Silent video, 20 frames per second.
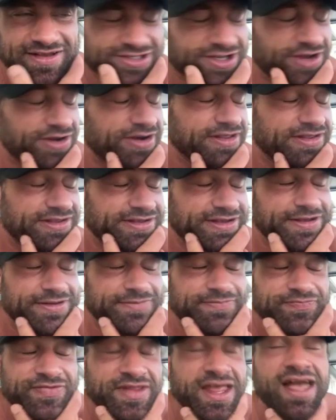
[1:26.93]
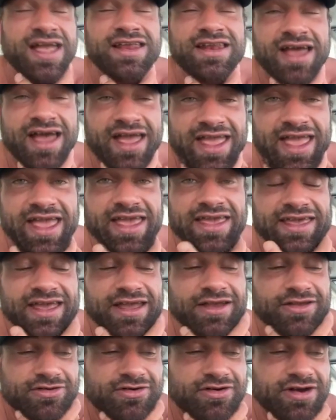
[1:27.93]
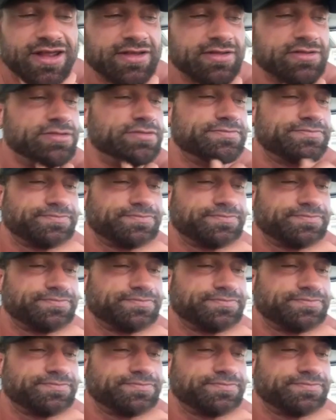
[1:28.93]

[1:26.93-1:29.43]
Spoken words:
sorry, the 1998 King of the Ring.